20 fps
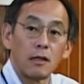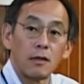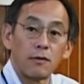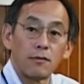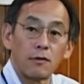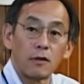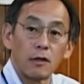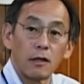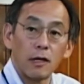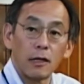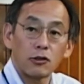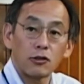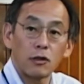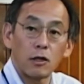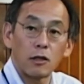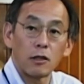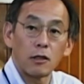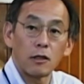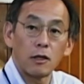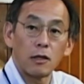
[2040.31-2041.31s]
than if the
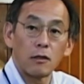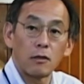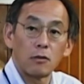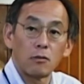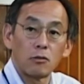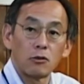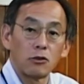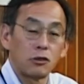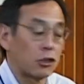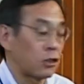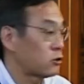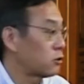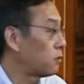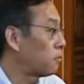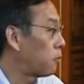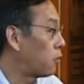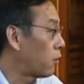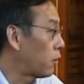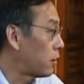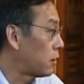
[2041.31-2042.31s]
electron was
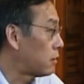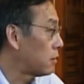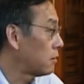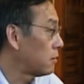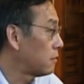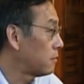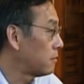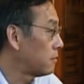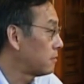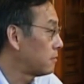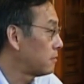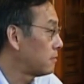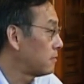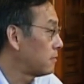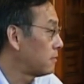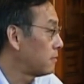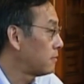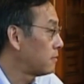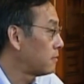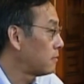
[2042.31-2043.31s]
just a point.
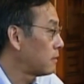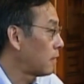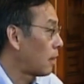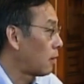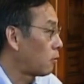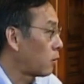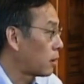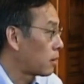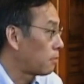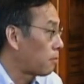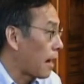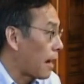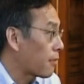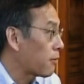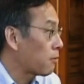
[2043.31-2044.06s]
And we can